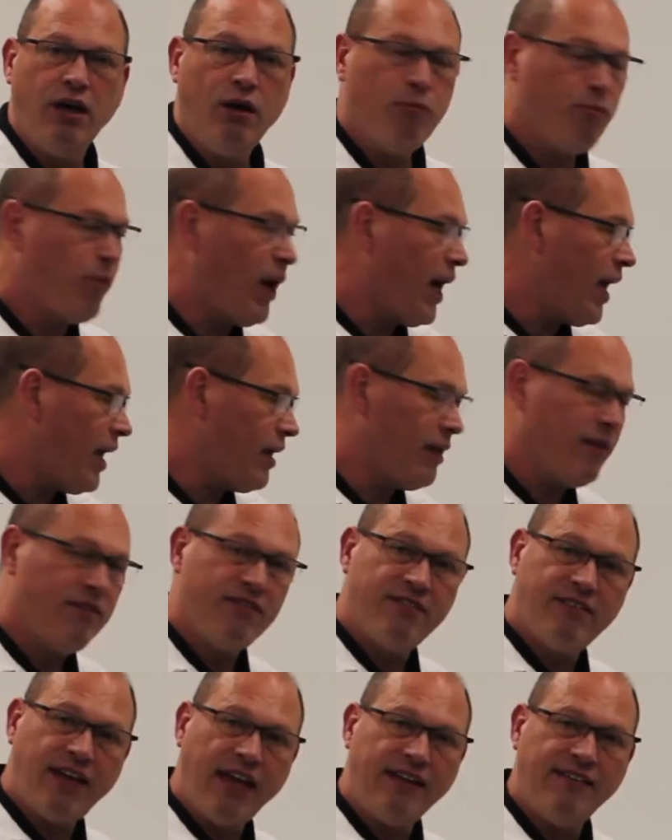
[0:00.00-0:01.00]
by
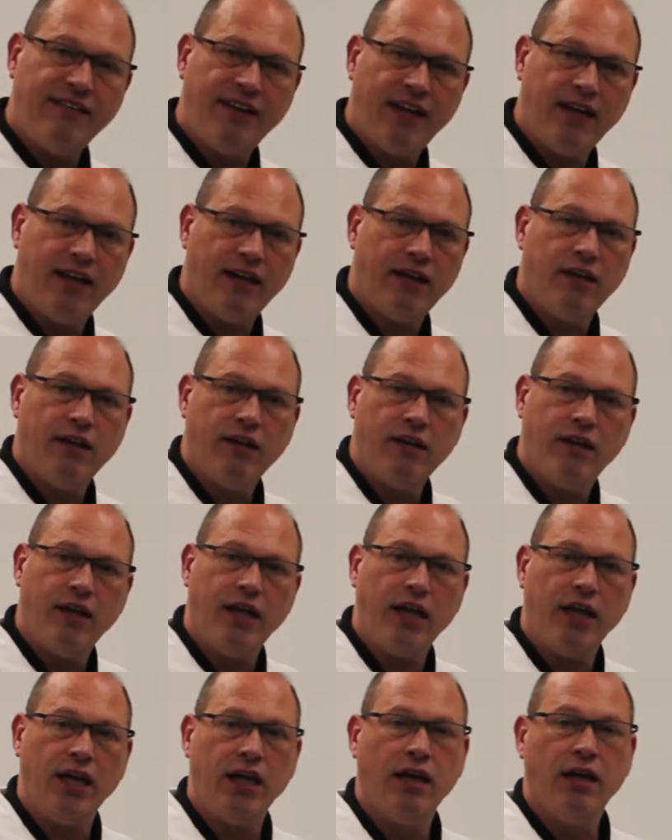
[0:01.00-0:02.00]
setting
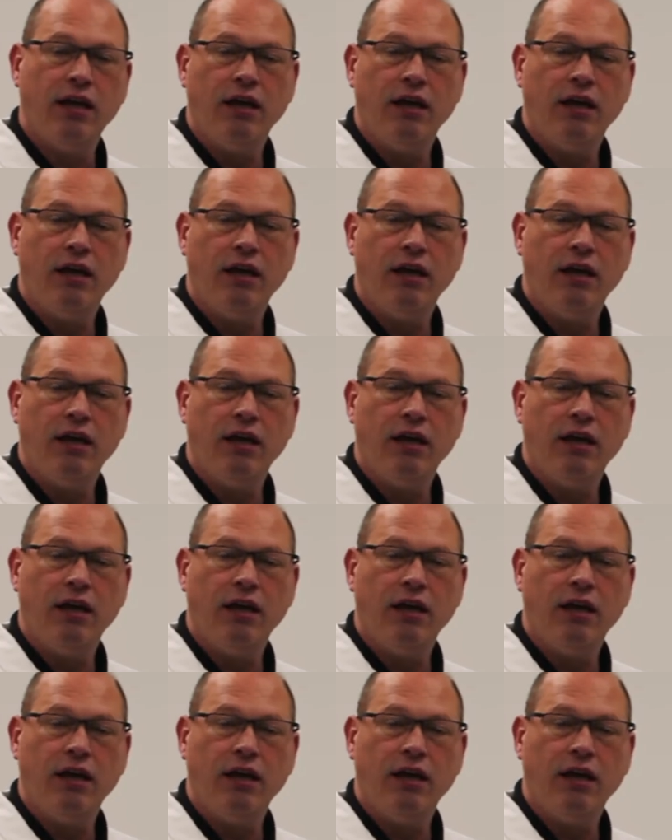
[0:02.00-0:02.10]
the